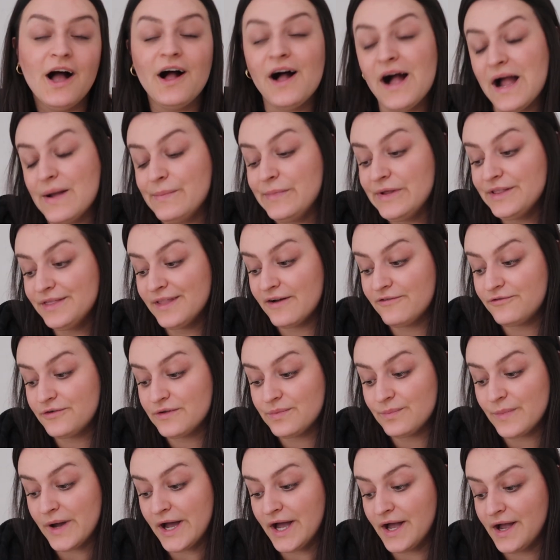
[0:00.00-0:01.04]
I'm in love
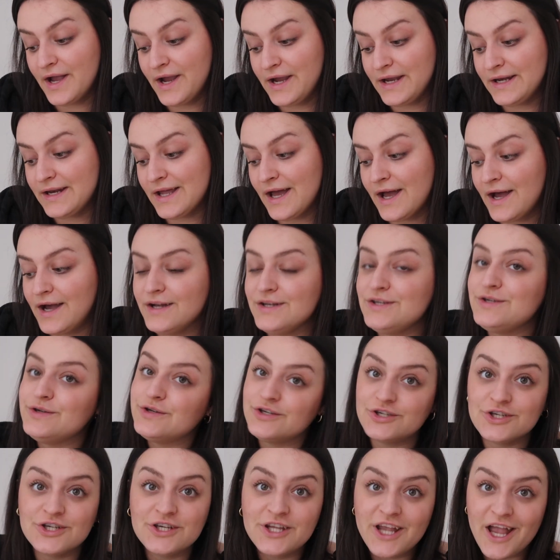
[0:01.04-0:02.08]
with mine and you
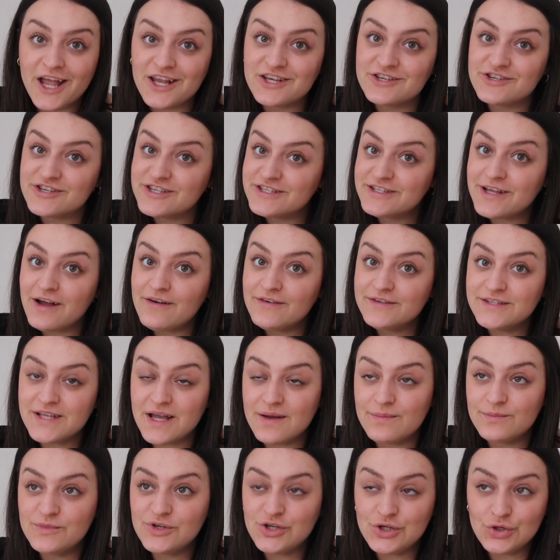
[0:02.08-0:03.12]
should get yourself
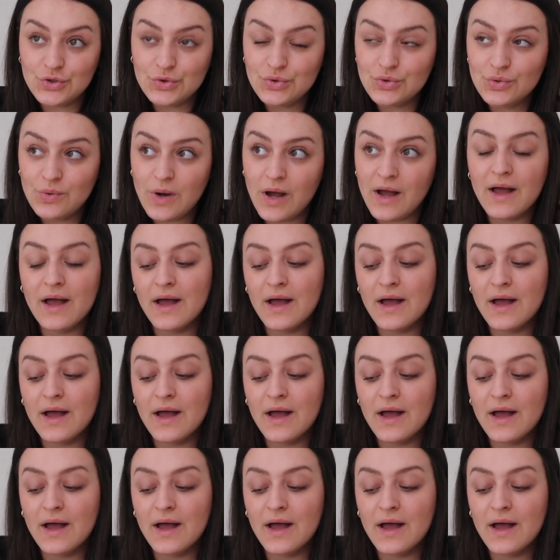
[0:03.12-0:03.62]
some too.